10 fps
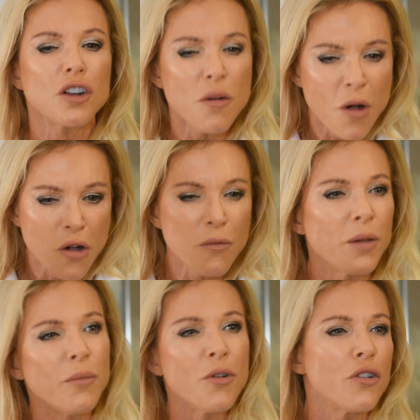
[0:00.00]
Come on,
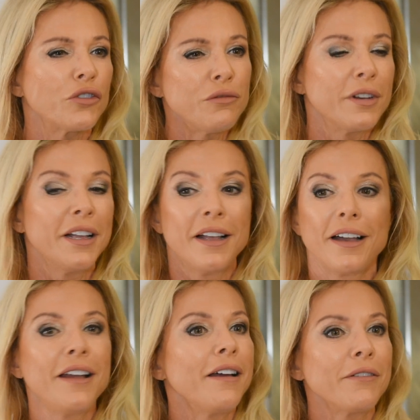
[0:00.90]
one more, do.
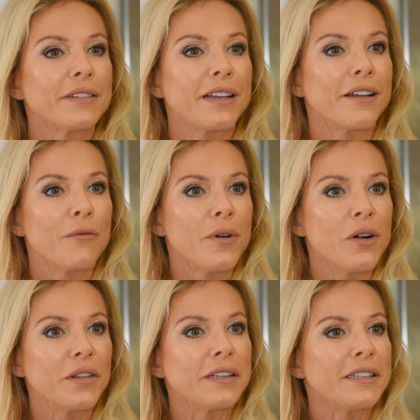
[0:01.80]
And I was like,
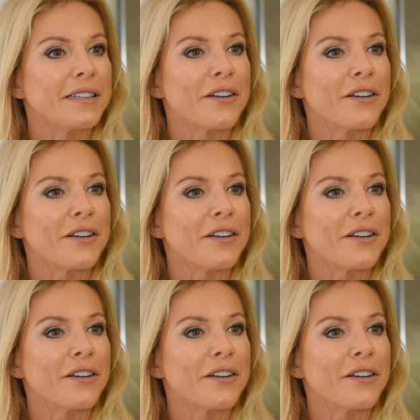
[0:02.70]
wow, this is